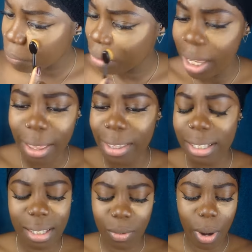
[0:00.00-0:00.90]
Yeah,
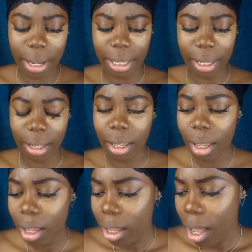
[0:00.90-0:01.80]
this isn't working.
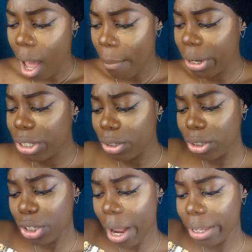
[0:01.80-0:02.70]
I'm actually
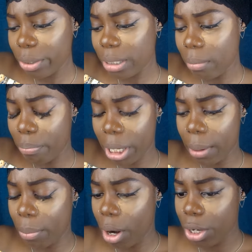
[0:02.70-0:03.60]
going to try and use the bigger
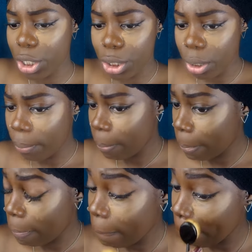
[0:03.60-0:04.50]
brush.
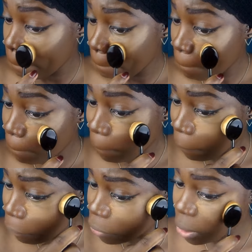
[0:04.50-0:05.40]

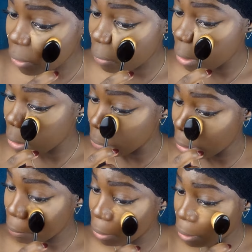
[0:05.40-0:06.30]
See if this
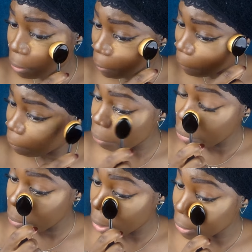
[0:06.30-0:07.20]
may be
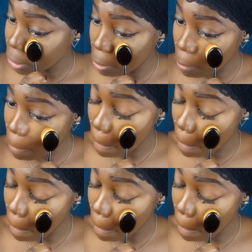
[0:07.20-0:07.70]
better.